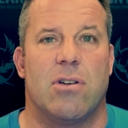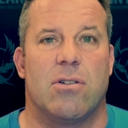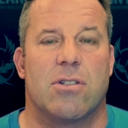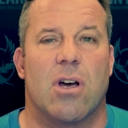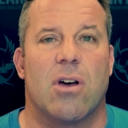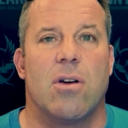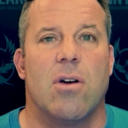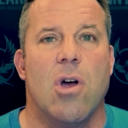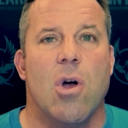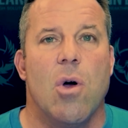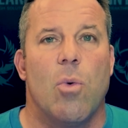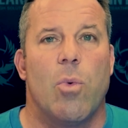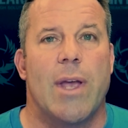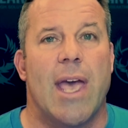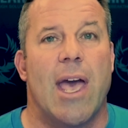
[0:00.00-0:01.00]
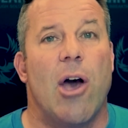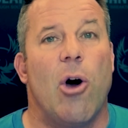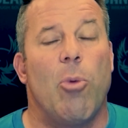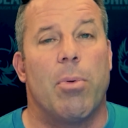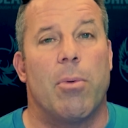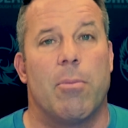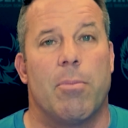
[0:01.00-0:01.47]
So we
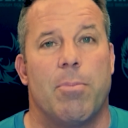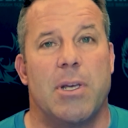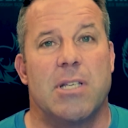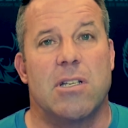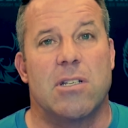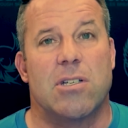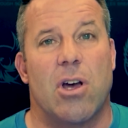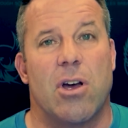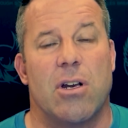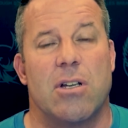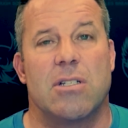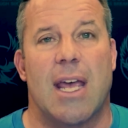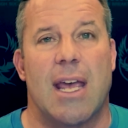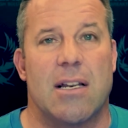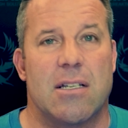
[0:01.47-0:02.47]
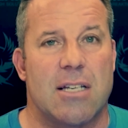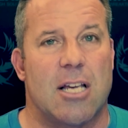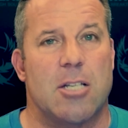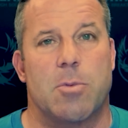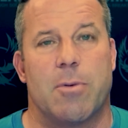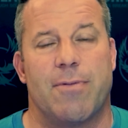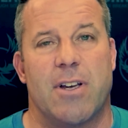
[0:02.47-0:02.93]
help business owners and
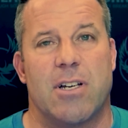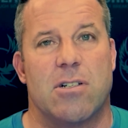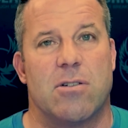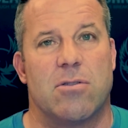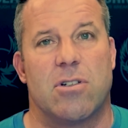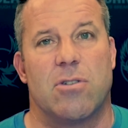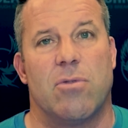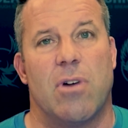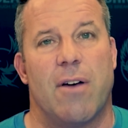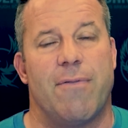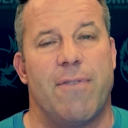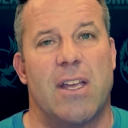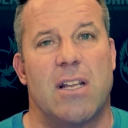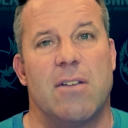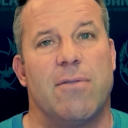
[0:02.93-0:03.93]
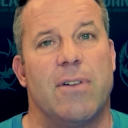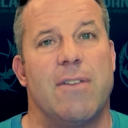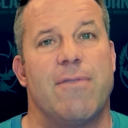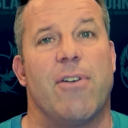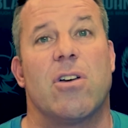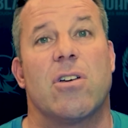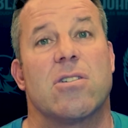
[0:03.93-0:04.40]
sales professionals to effectively
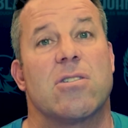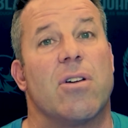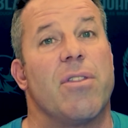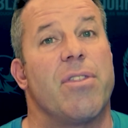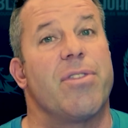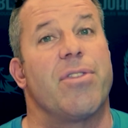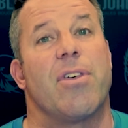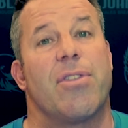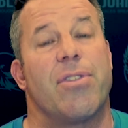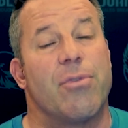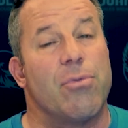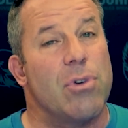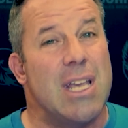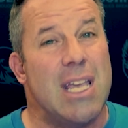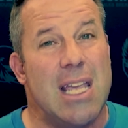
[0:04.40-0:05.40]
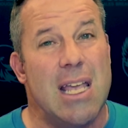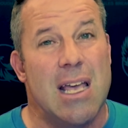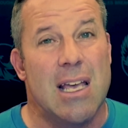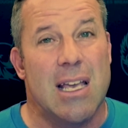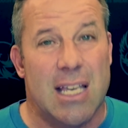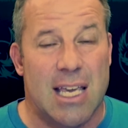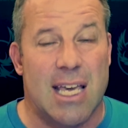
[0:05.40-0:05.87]
focus on the three
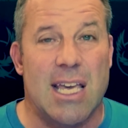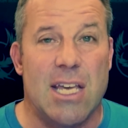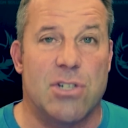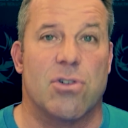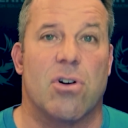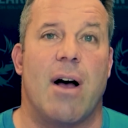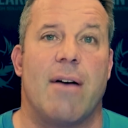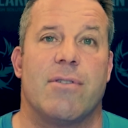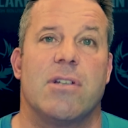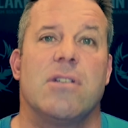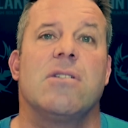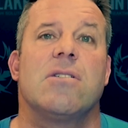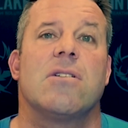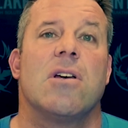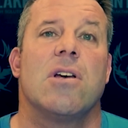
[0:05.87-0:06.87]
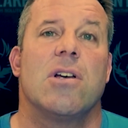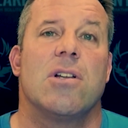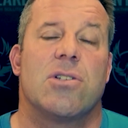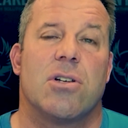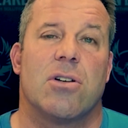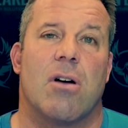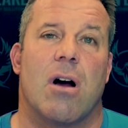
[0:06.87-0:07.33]
key drivers
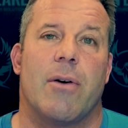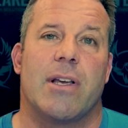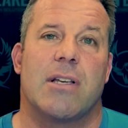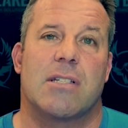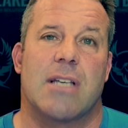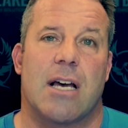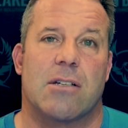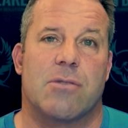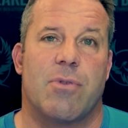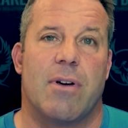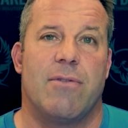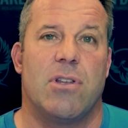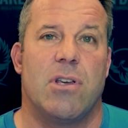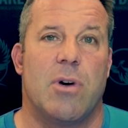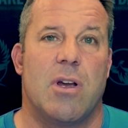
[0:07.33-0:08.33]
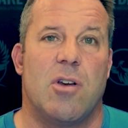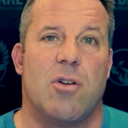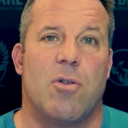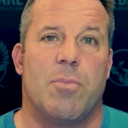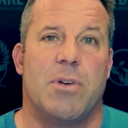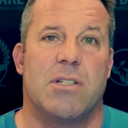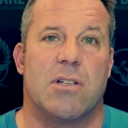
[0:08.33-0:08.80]
to growing sales revenue in
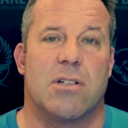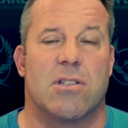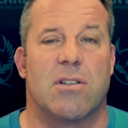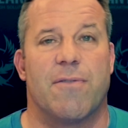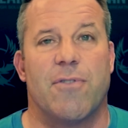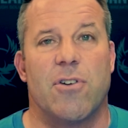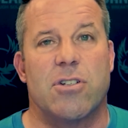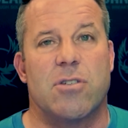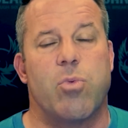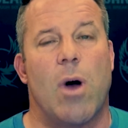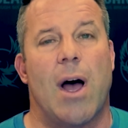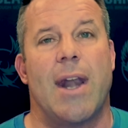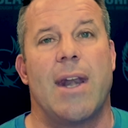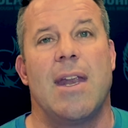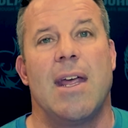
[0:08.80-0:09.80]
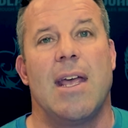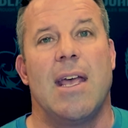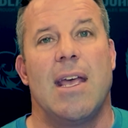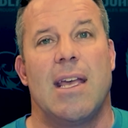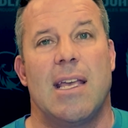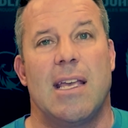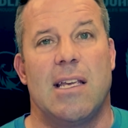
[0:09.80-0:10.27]
your business. The first one
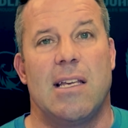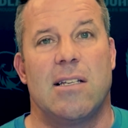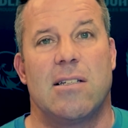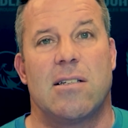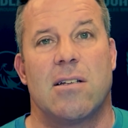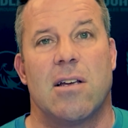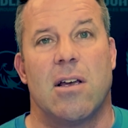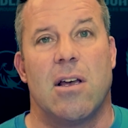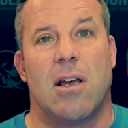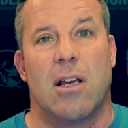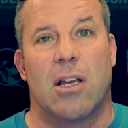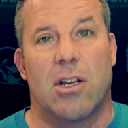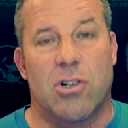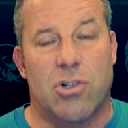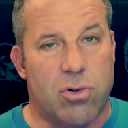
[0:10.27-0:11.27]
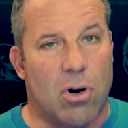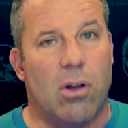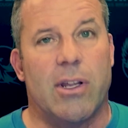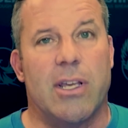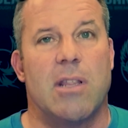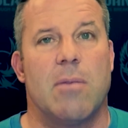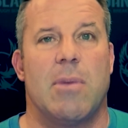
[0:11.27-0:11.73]
is
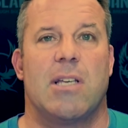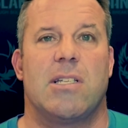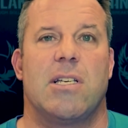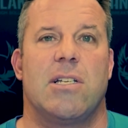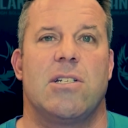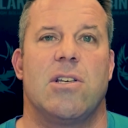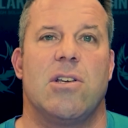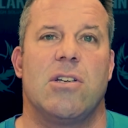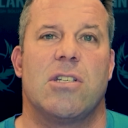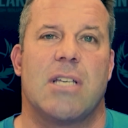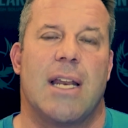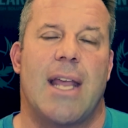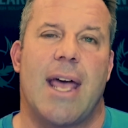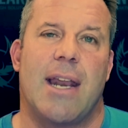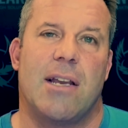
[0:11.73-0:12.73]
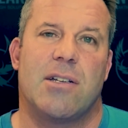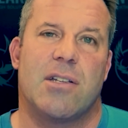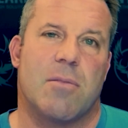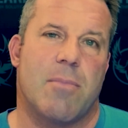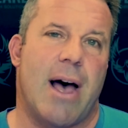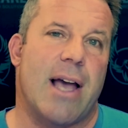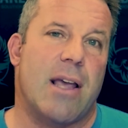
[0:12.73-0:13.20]
controlling the message that you send out into the
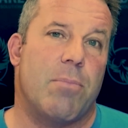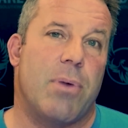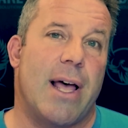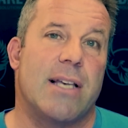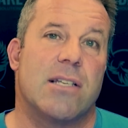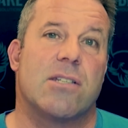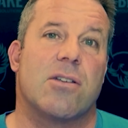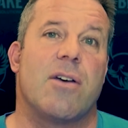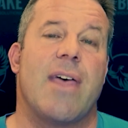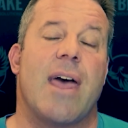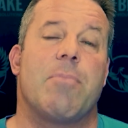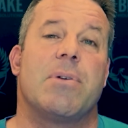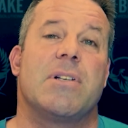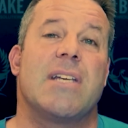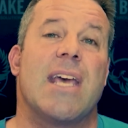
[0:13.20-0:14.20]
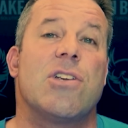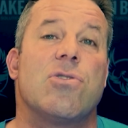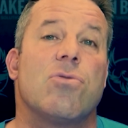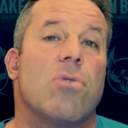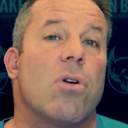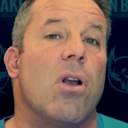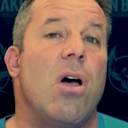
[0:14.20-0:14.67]
marketplace so that
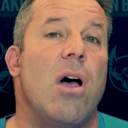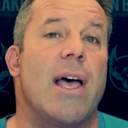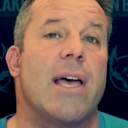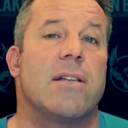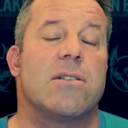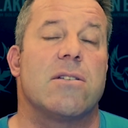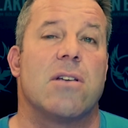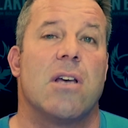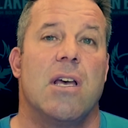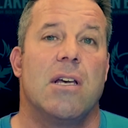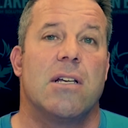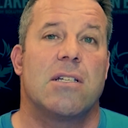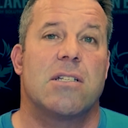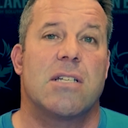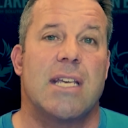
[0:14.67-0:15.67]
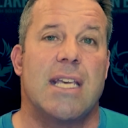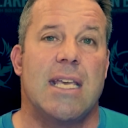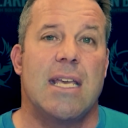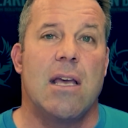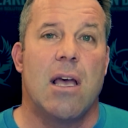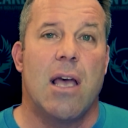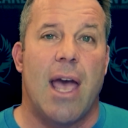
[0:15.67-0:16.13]
potential clients
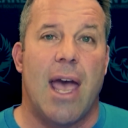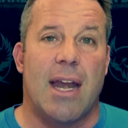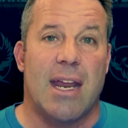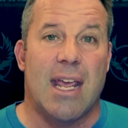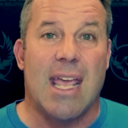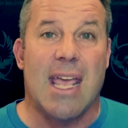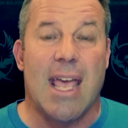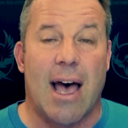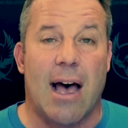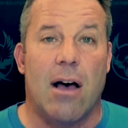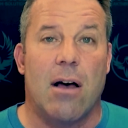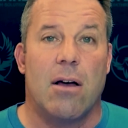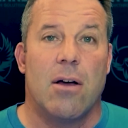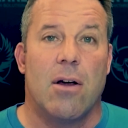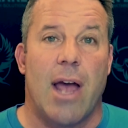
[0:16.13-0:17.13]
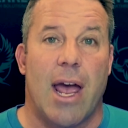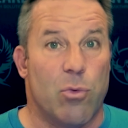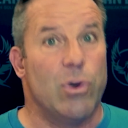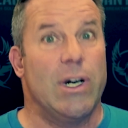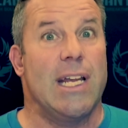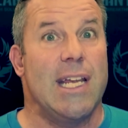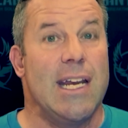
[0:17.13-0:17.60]
see and hear and
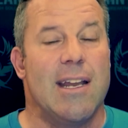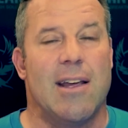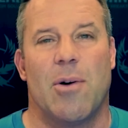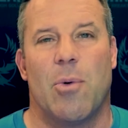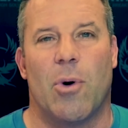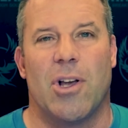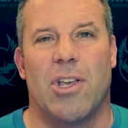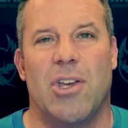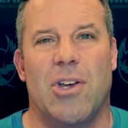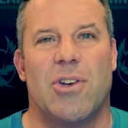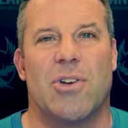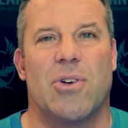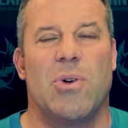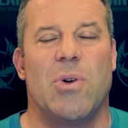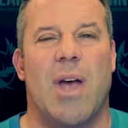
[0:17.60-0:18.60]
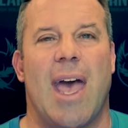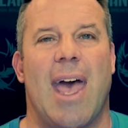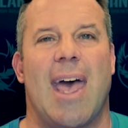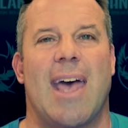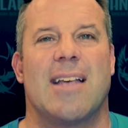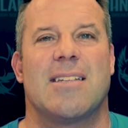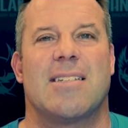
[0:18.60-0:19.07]
read what you do
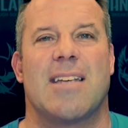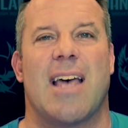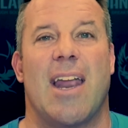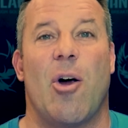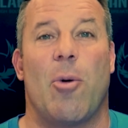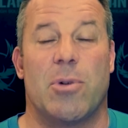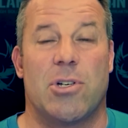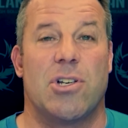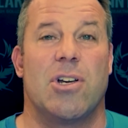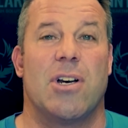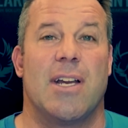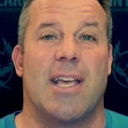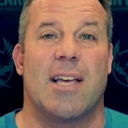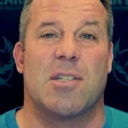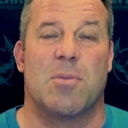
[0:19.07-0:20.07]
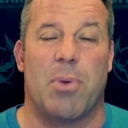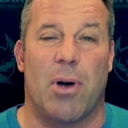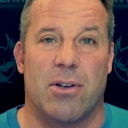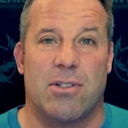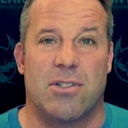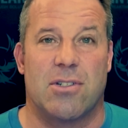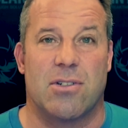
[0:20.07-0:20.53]
as an opportunity as
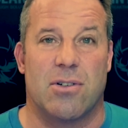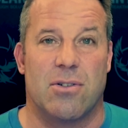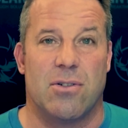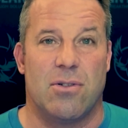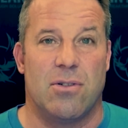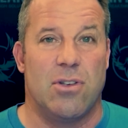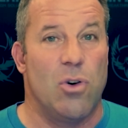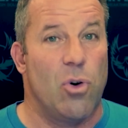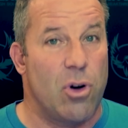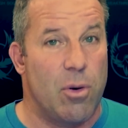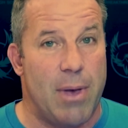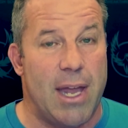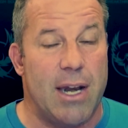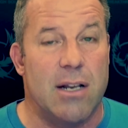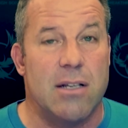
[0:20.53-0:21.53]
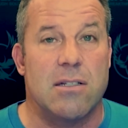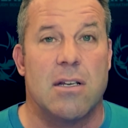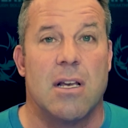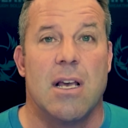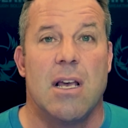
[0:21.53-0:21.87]
opposed to your competitors.